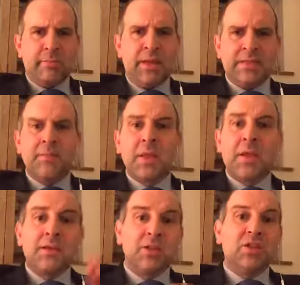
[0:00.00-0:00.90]
place,
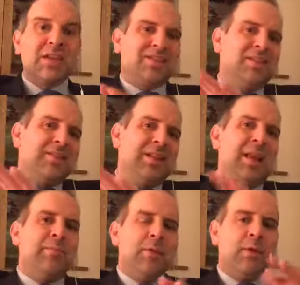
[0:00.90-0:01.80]
suggests that there's an
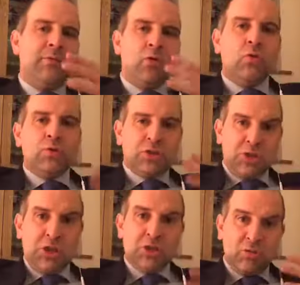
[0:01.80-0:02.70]
element of your
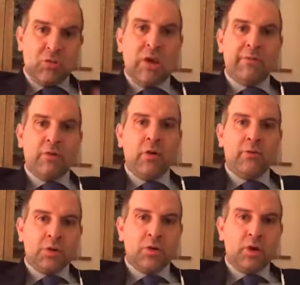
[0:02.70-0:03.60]
tissue cover over
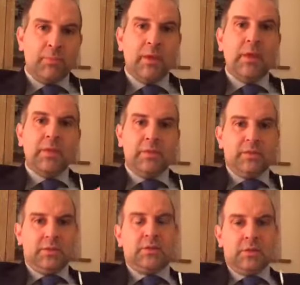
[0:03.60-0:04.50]
the top
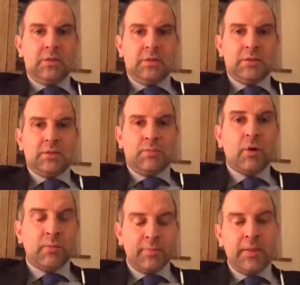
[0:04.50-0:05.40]
that's a
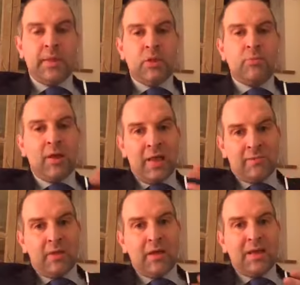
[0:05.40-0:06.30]
problem here. You might have
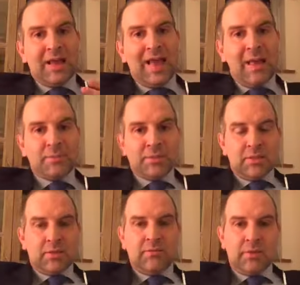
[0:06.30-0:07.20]
a
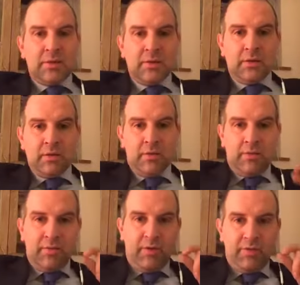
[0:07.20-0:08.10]
absence of
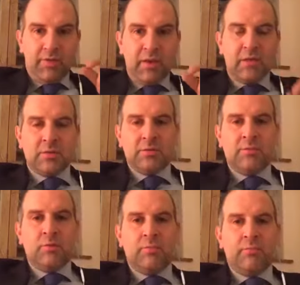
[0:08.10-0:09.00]
a thinness of
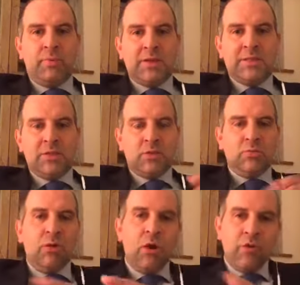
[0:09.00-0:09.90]
your breast tissue
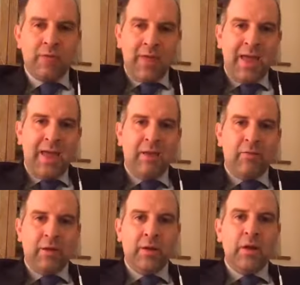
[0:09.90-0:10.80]
over that
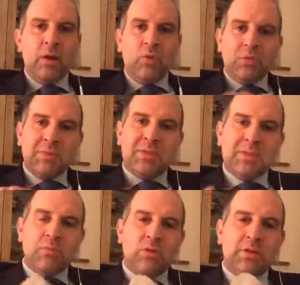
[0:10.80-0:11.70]
area, which means it's
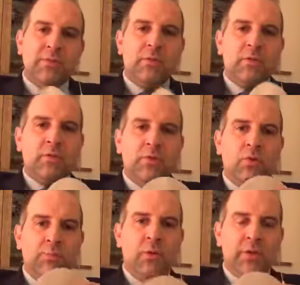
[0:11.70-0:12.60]
more difficult for your
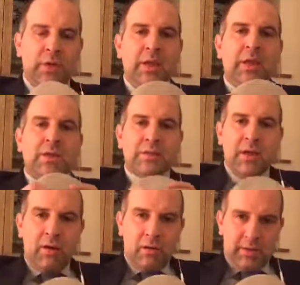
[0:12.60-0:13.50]
body to
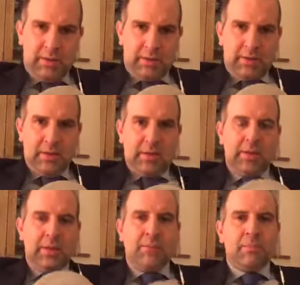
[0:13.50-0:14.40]
hide
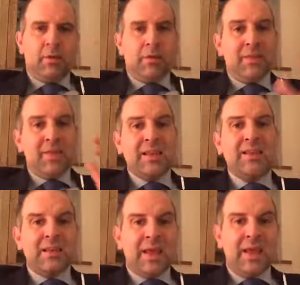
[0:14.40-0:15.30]
the implant. At the end of the
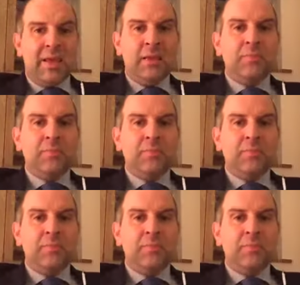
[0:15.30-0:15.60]
day,